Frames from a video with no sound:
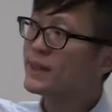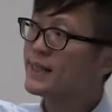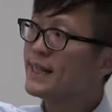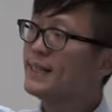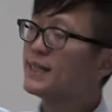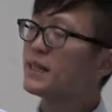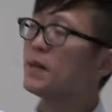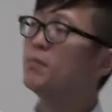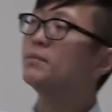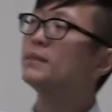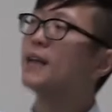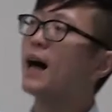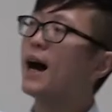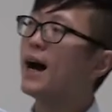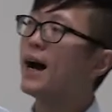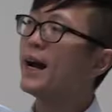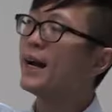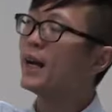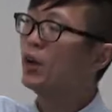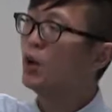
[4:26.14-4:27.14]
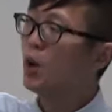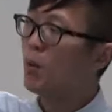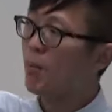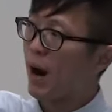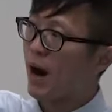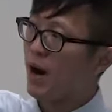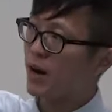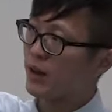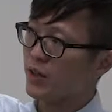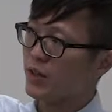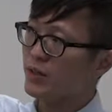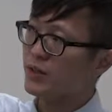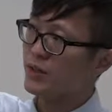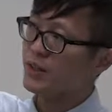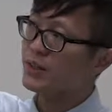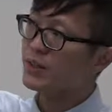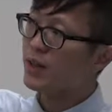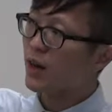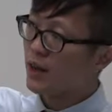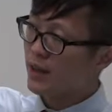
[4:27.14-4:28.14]
see some diagonal patterns
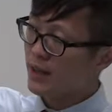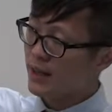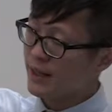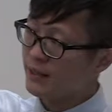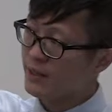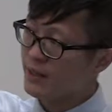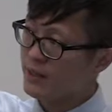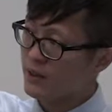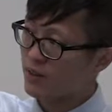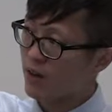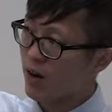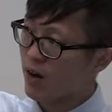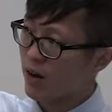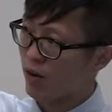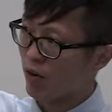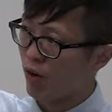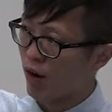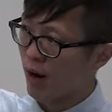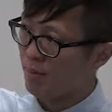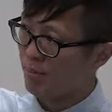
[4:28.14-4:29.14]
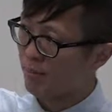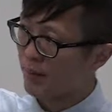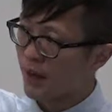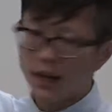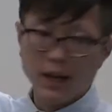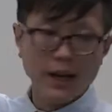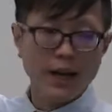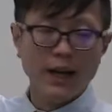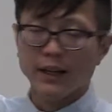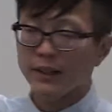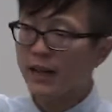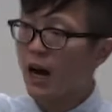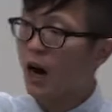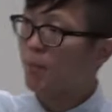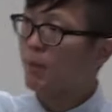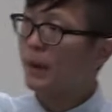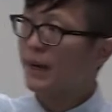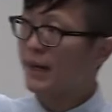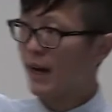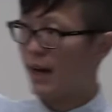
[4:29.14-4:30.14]
in this diagram. Now,
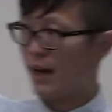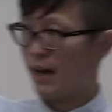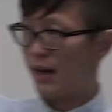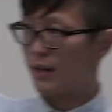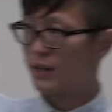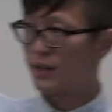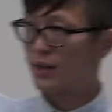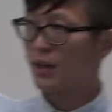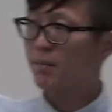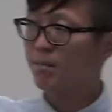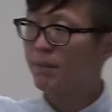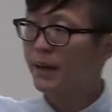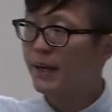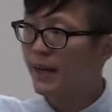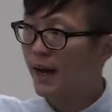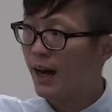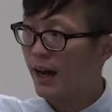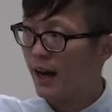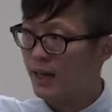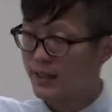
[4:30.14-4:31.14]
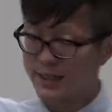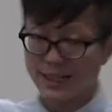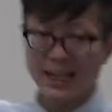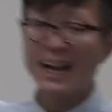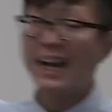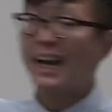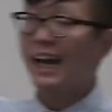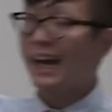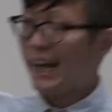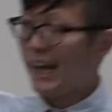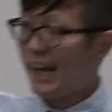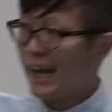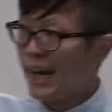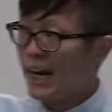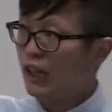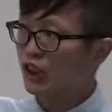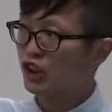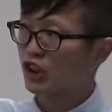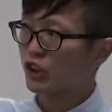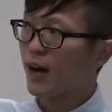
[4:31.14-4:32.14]
because
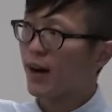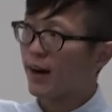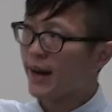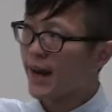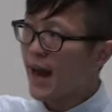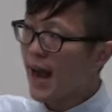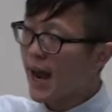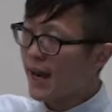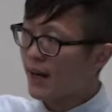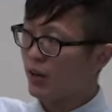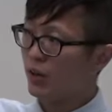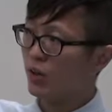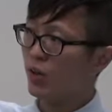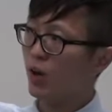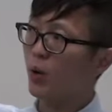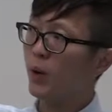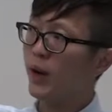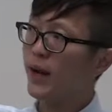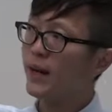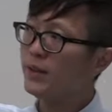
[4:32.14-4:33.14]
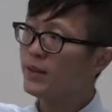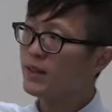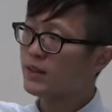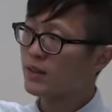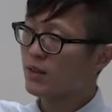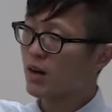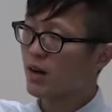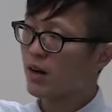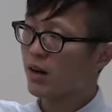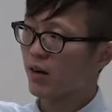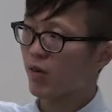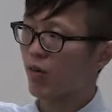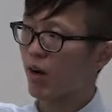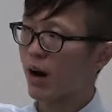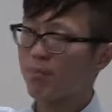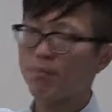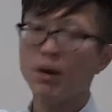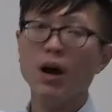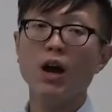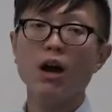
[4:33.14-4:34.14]
each diagonal in this
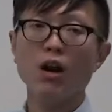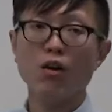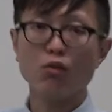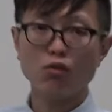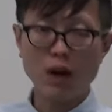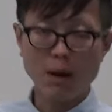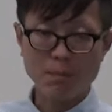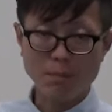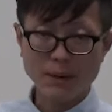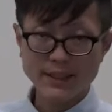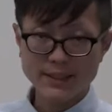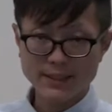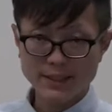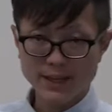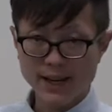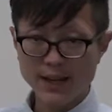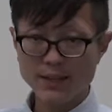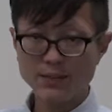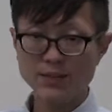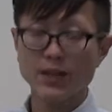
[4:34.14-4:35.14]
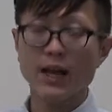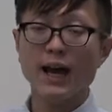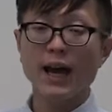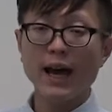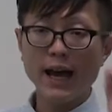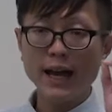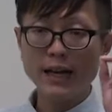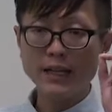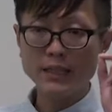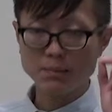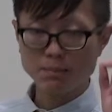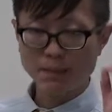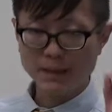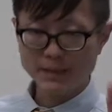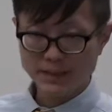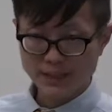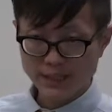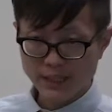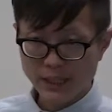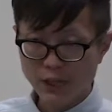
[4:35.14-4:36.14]
diagram represents a
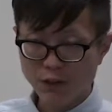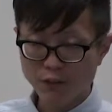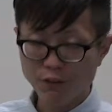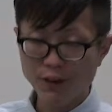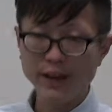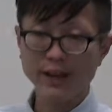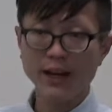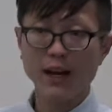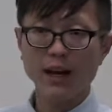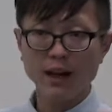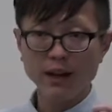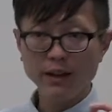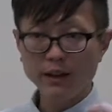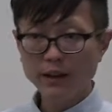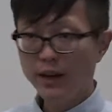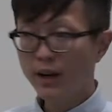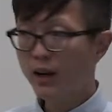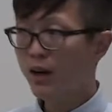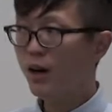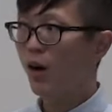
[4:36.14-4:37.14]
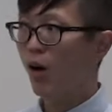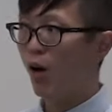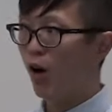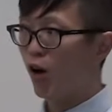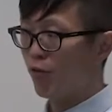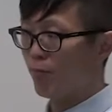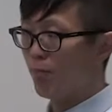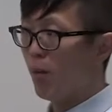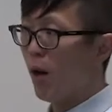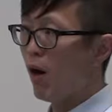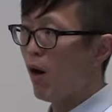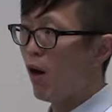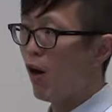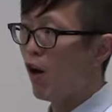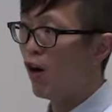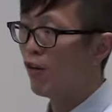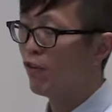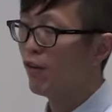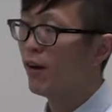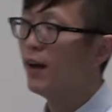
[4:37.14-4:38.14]
specific year of
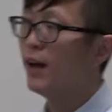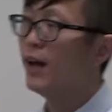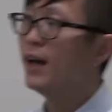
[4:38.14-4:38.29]
birth,